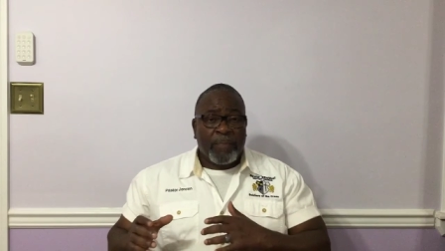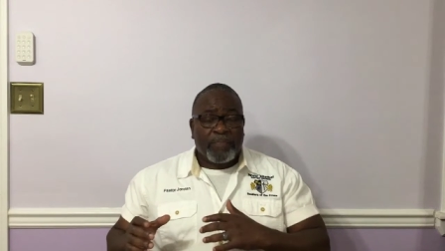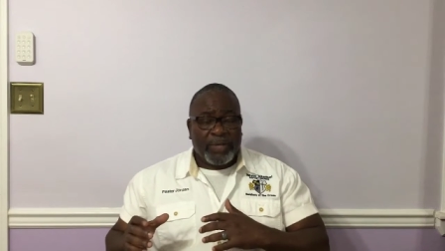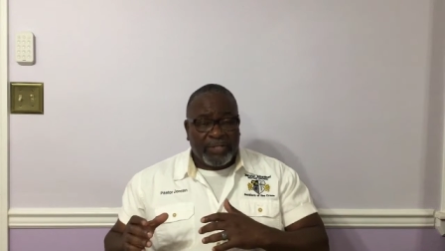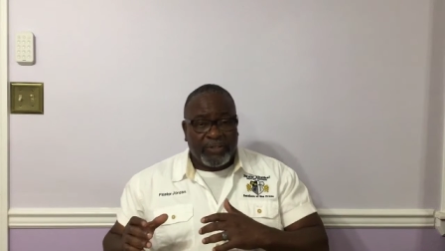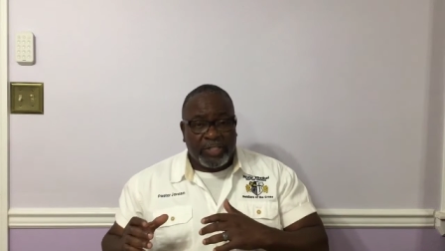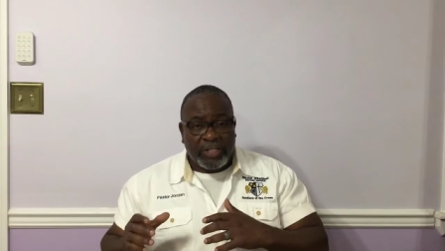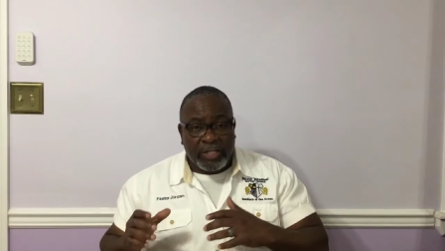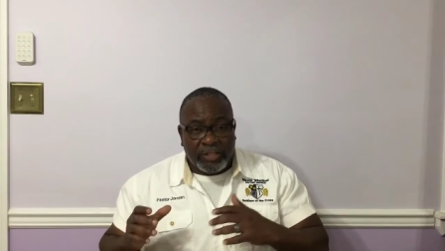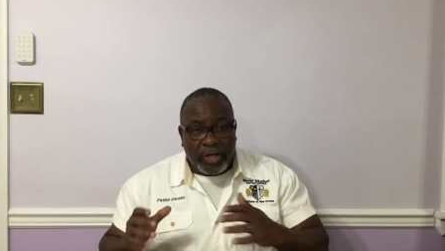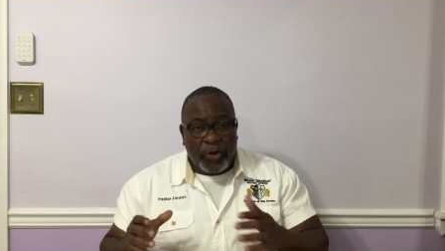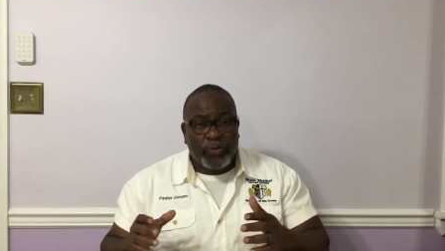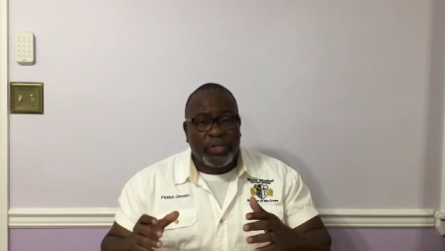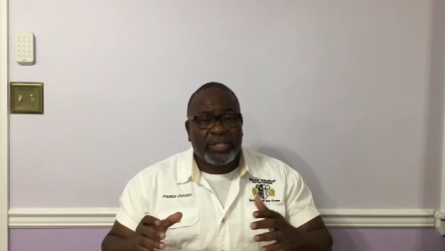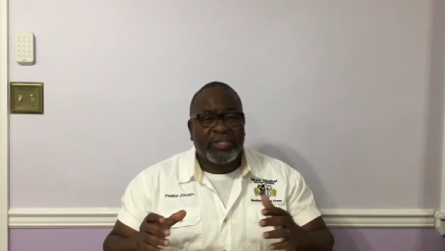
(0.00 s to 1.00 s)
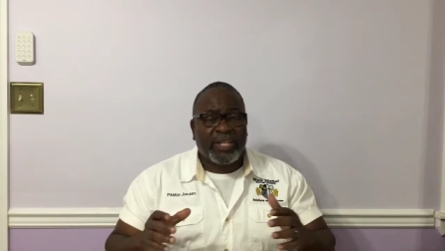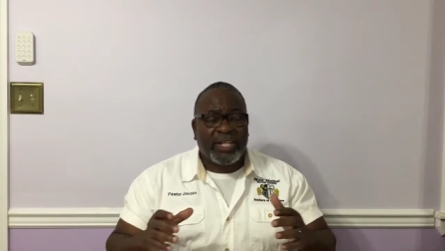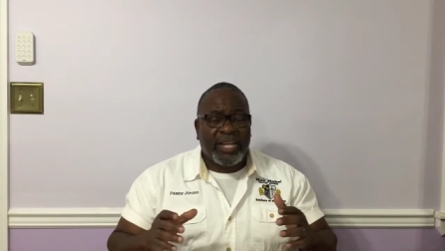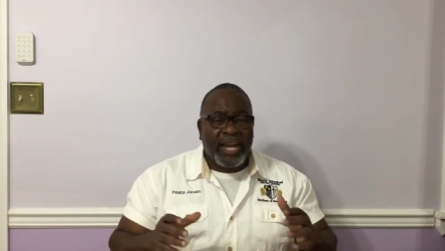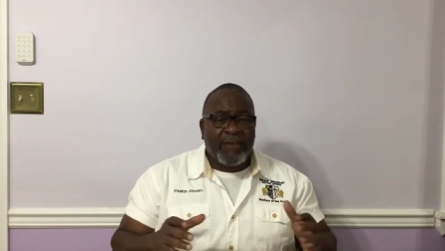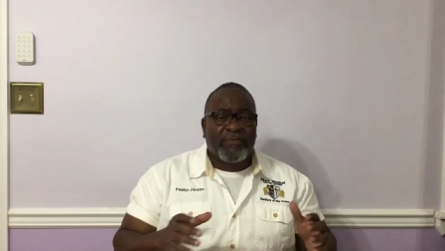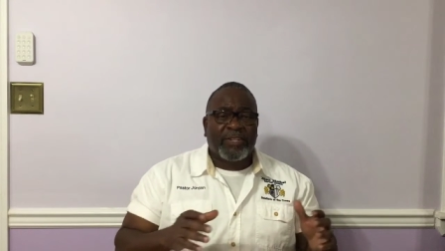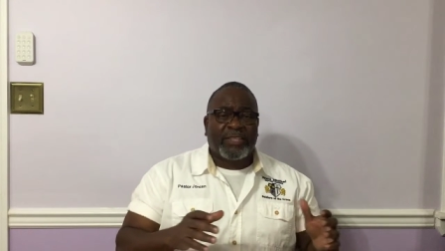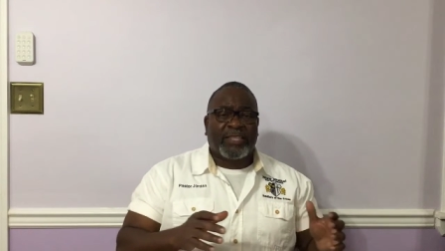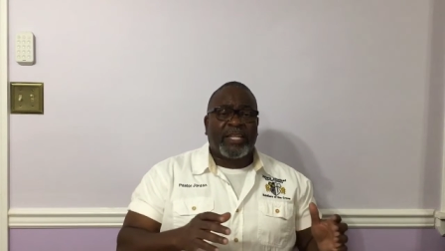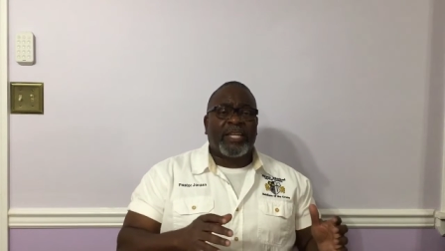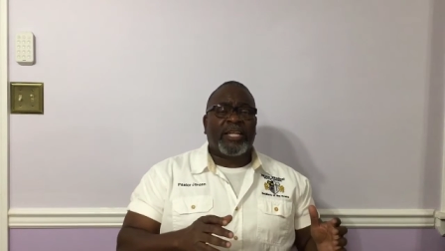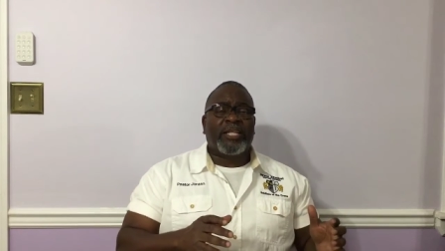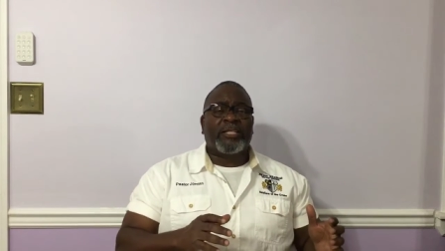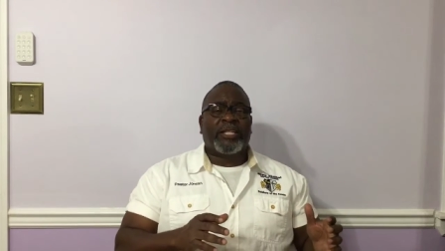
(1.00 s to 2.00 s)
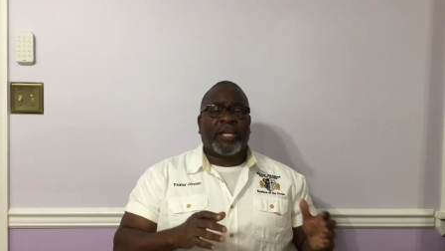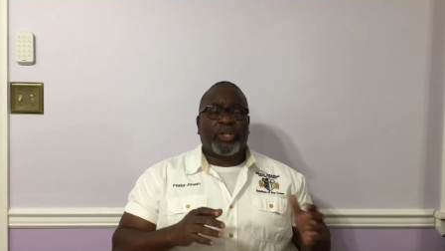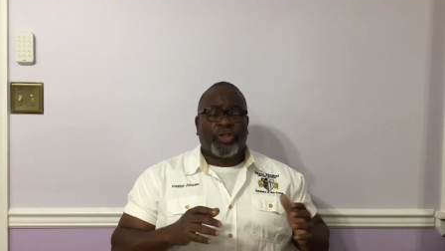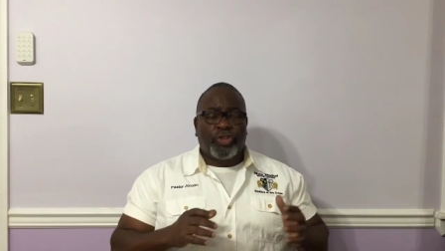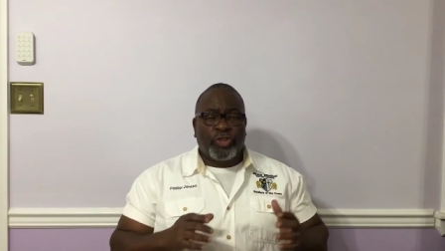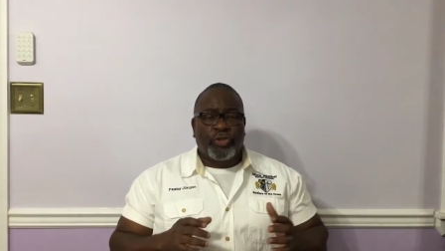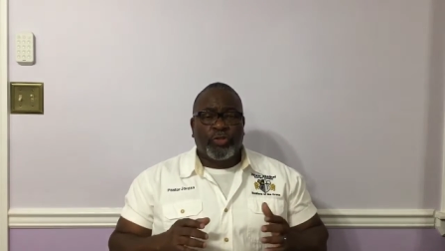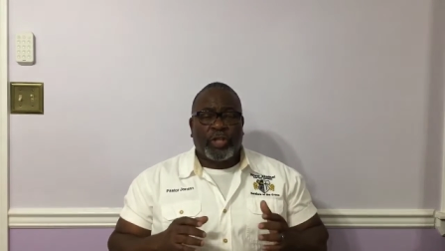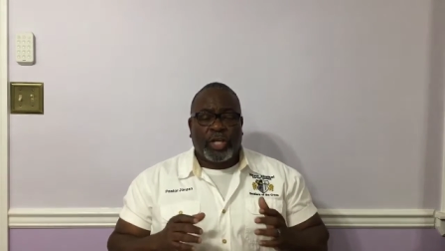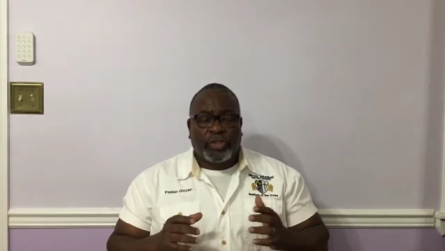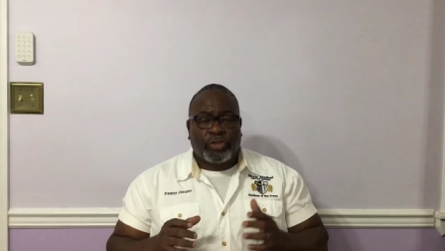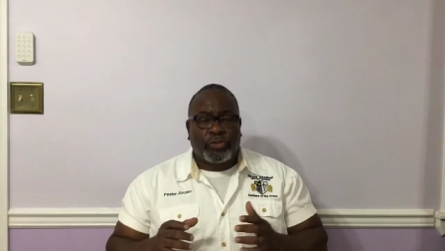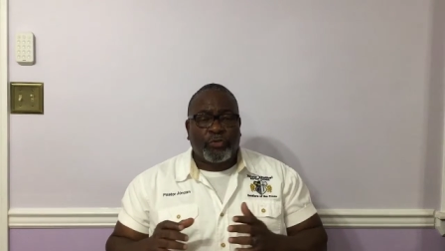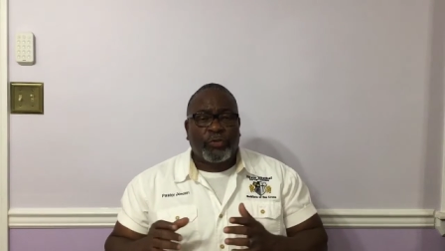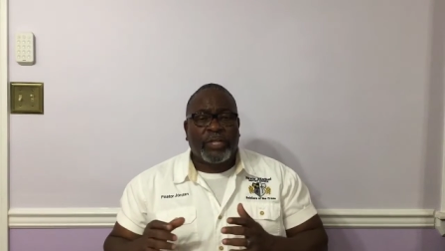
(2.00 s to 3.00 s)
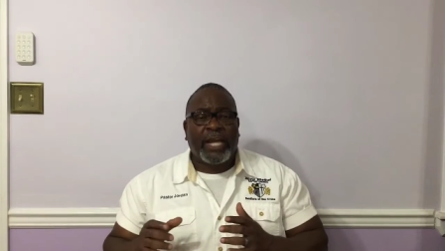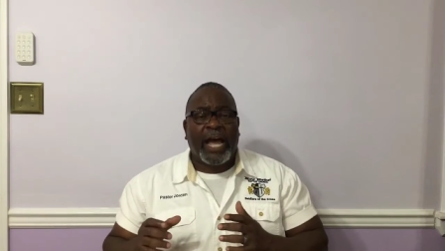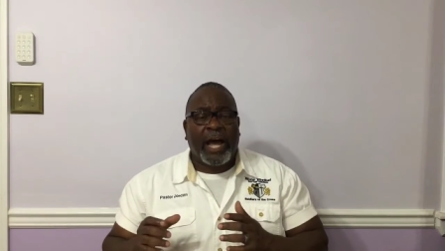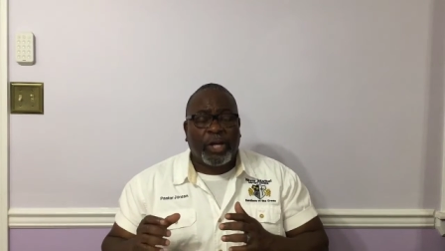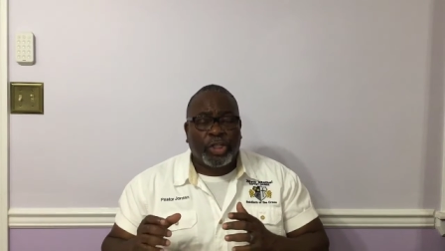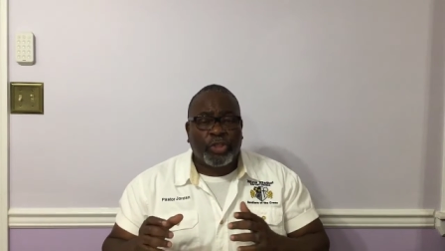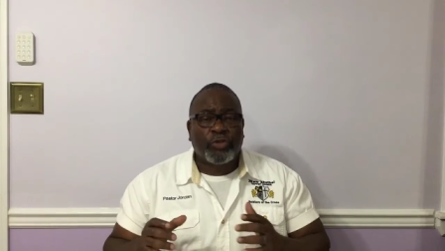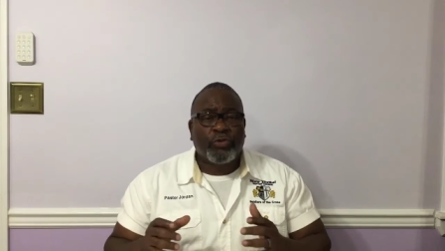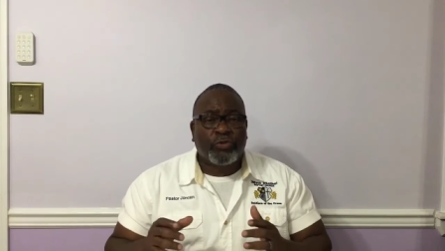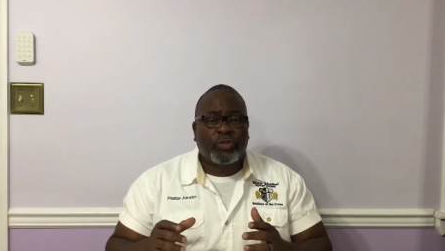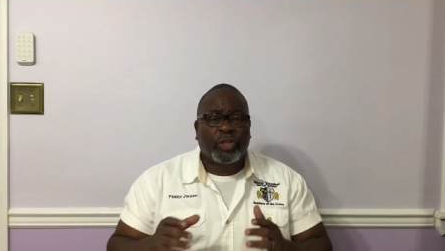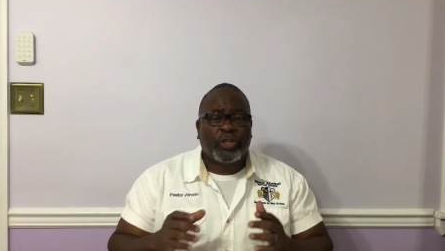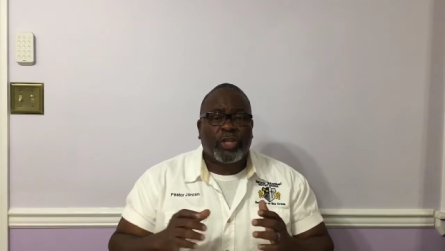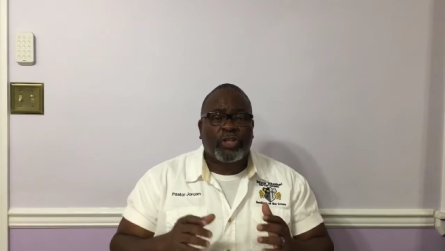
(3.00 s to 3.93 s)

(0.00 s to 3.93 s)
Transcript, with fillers: But notice that everything that you that you and I use to